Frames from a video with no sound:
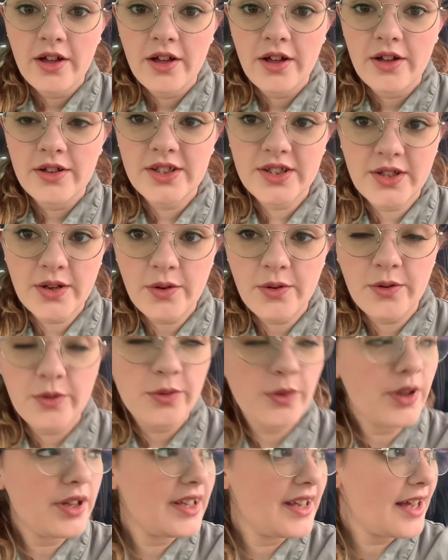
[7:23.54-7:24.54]

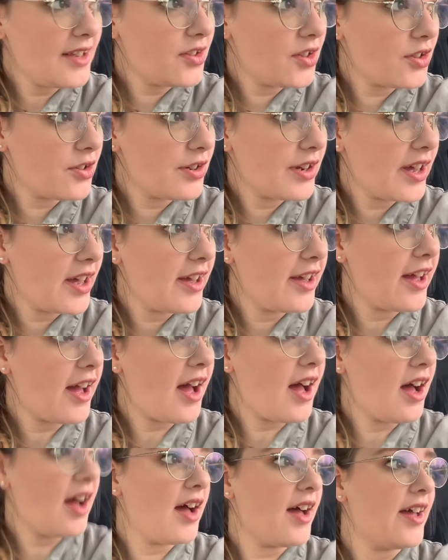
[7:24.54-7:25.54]
So yesterday
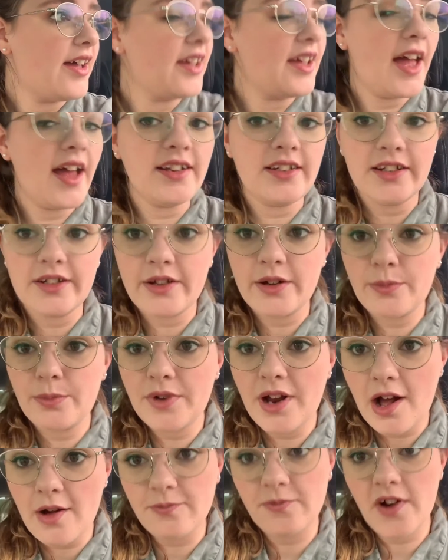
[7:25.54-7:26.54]
I ended up
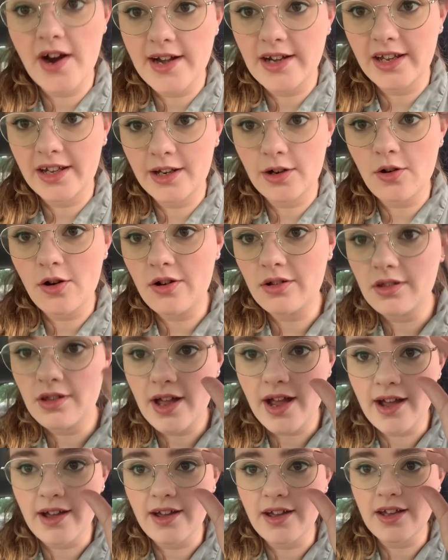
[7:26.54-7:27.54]
not writing at all.
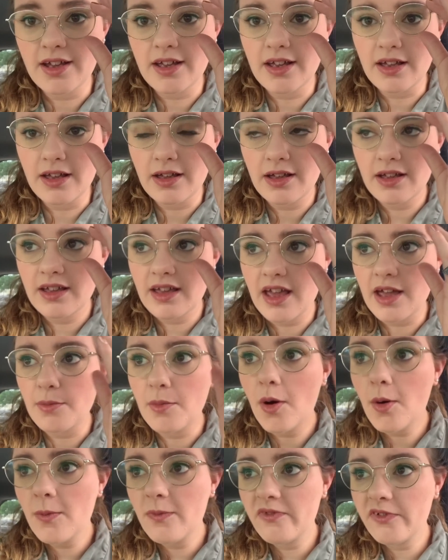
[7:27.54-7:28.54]
I came
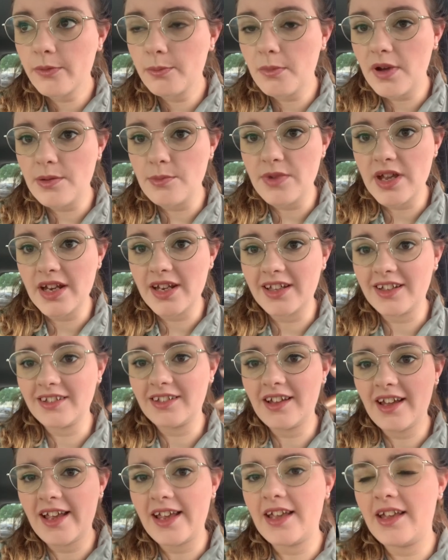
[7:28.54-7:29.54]
home from my meeting
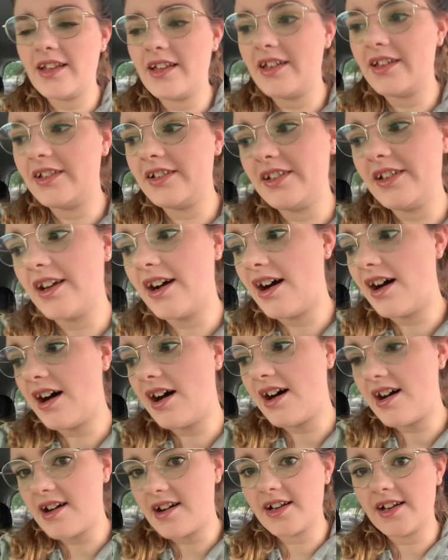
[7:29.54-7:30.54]
and
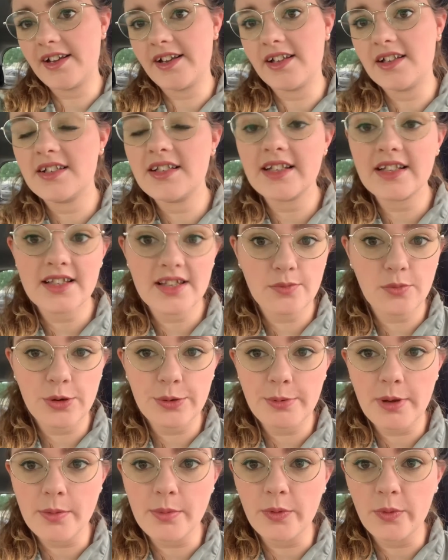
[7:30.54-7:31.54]
I did some more
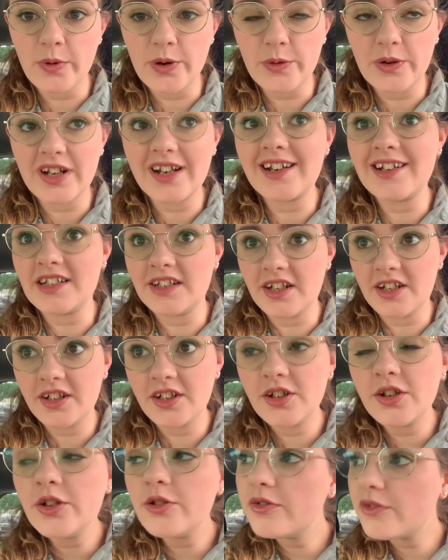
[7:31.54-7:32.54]
paperwork that I needed
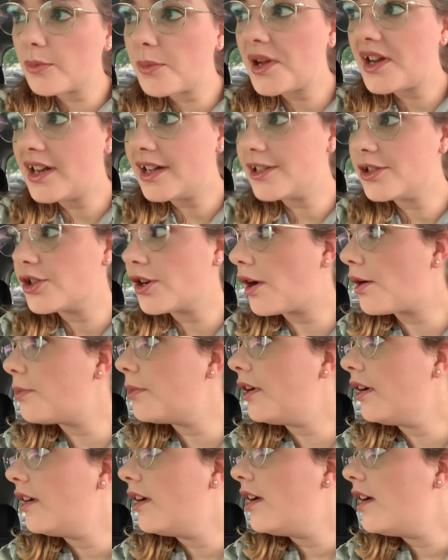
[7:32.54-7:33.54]
to do for my day
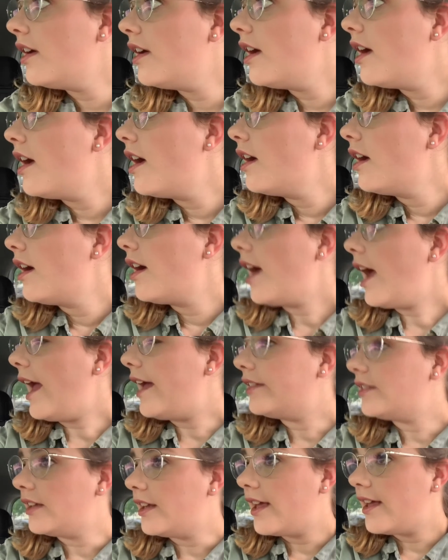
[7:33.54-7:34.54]
job.
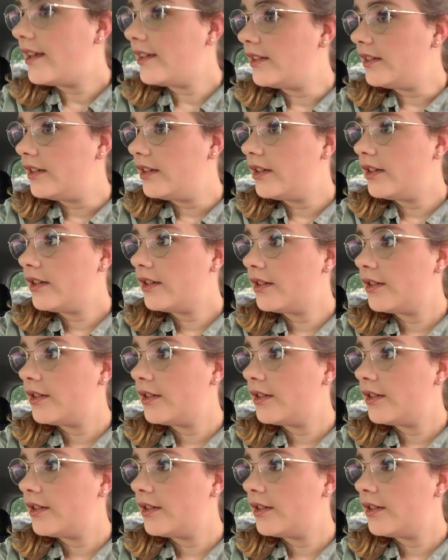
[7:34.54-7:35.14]
And then